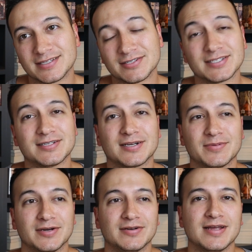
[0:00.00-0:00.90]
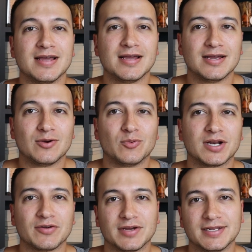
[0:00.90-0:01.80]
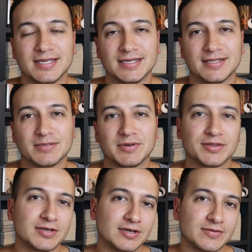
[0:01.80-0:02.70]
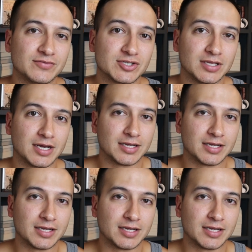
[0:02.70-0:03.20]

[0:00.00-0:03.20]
So let's talk about what I read in the month of July.